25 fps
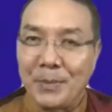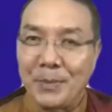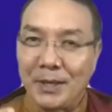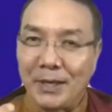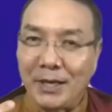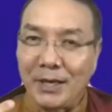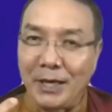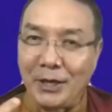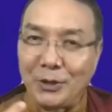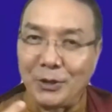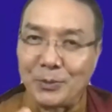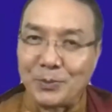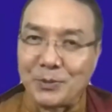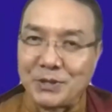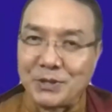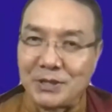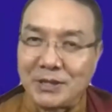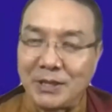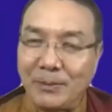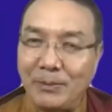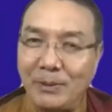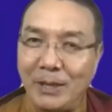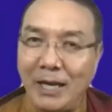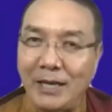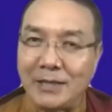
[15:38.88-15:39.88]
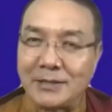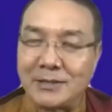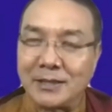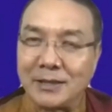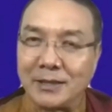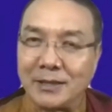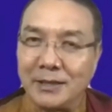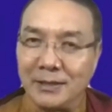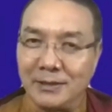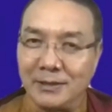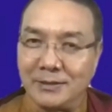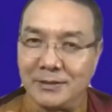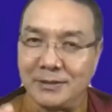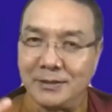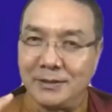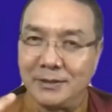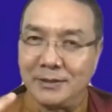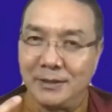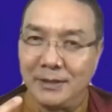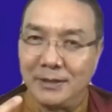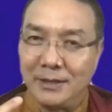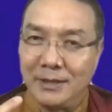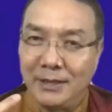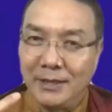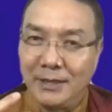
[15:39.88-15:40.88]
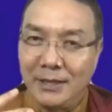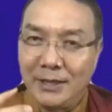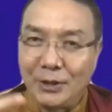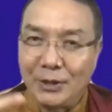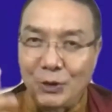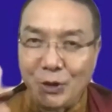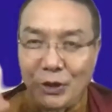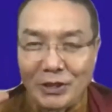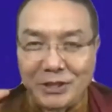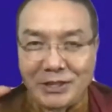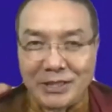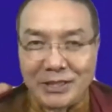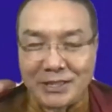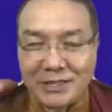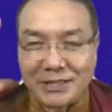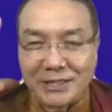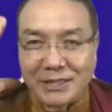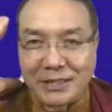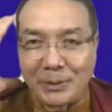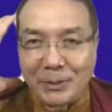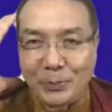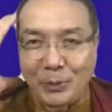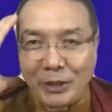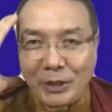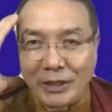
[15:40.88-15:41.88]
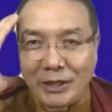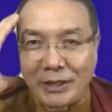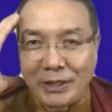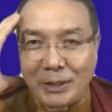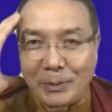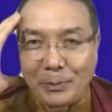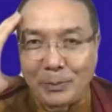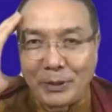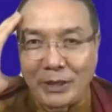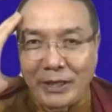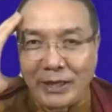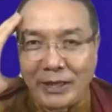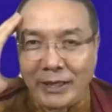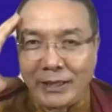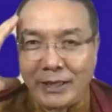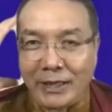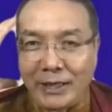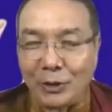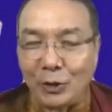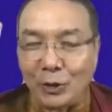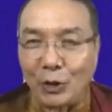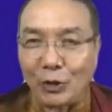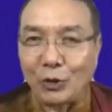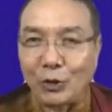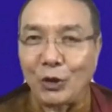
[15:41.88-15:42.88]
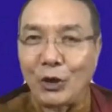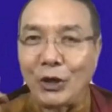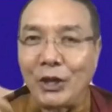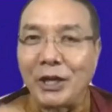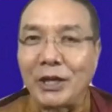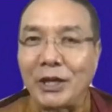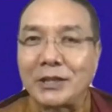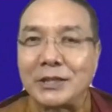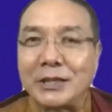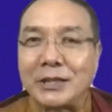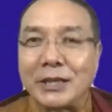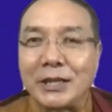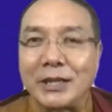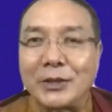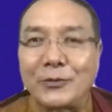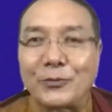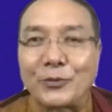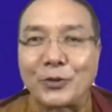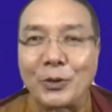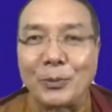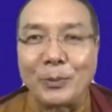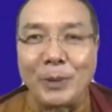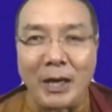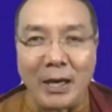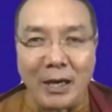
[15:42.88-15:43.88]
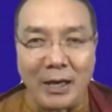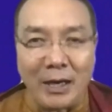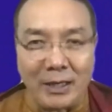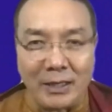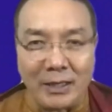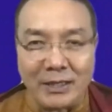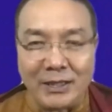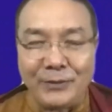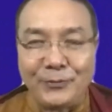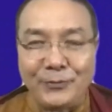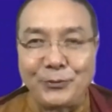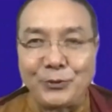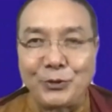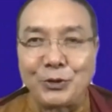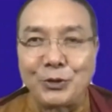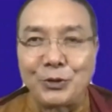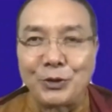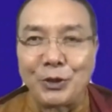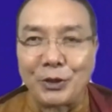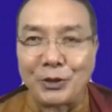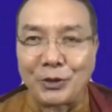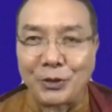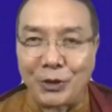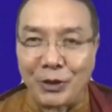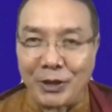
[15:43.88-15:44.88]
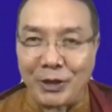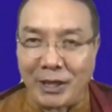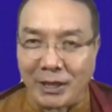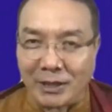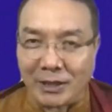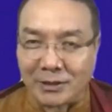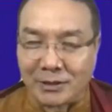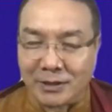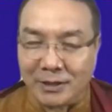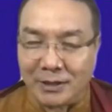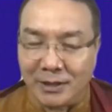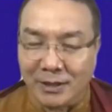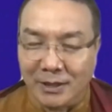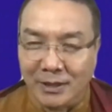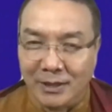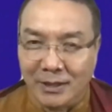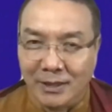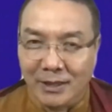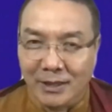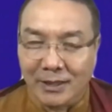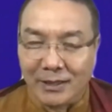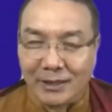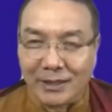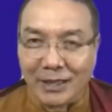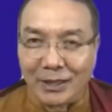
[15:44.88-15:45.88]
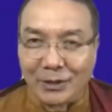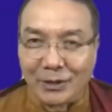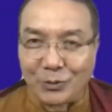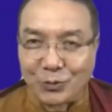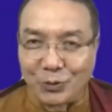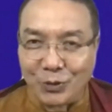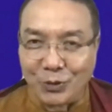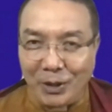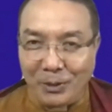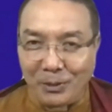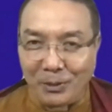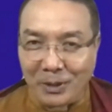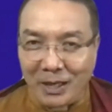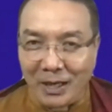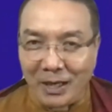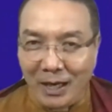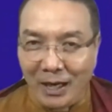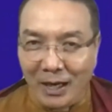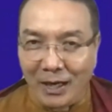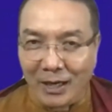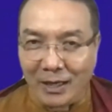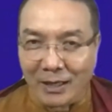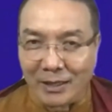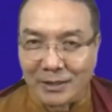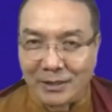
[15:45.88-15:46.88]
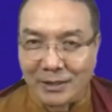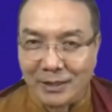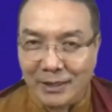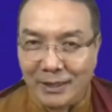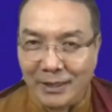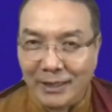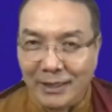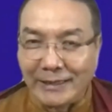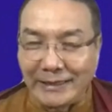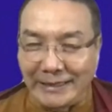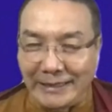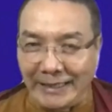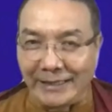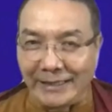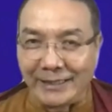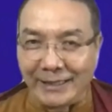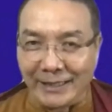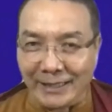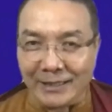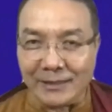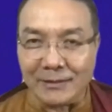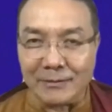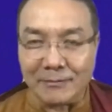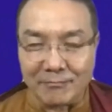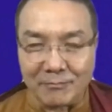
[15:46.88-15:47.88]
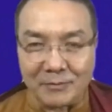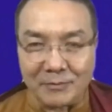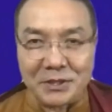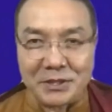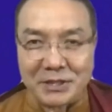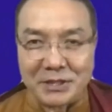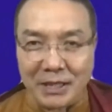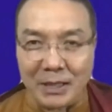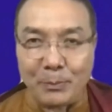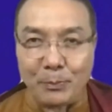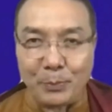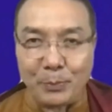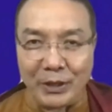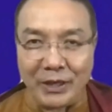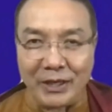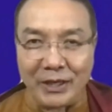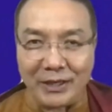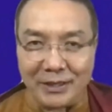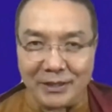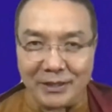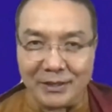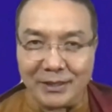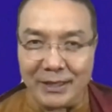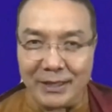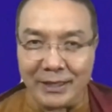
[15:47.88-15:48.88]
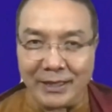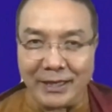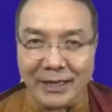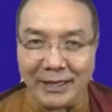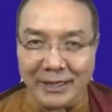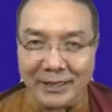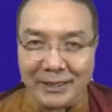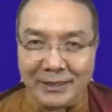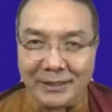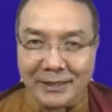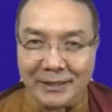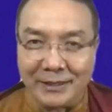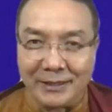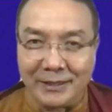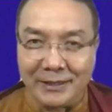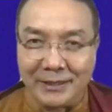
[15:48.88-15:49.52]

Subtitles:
kind of stabilizing it, not just keeping in the brain and not connecting it from heart. If we do not connect that to our heart, that can disappear again.